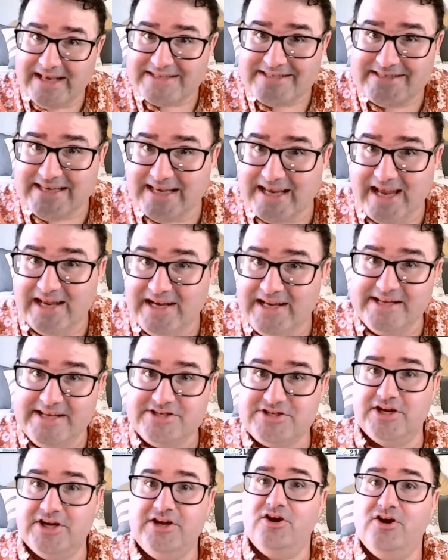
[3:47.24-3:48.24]
next thing I
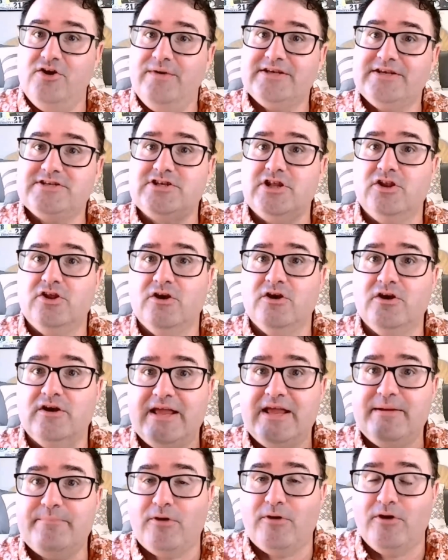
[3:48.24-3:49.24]
need you to do is
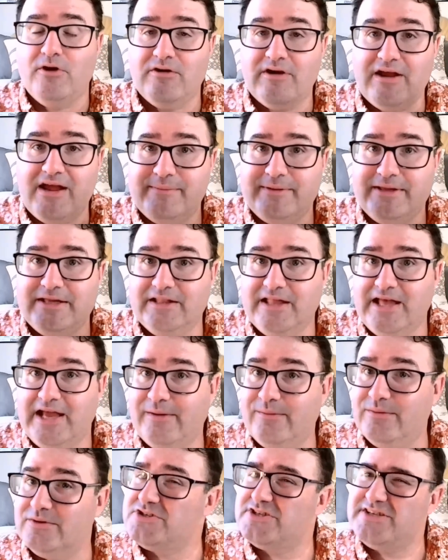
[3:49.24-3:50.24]
learn a programming
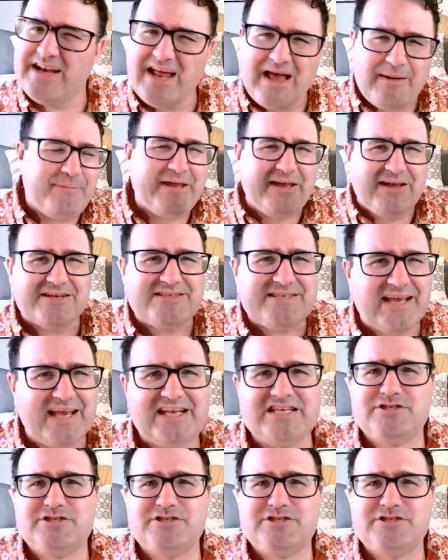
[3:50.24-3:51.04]
language. Not because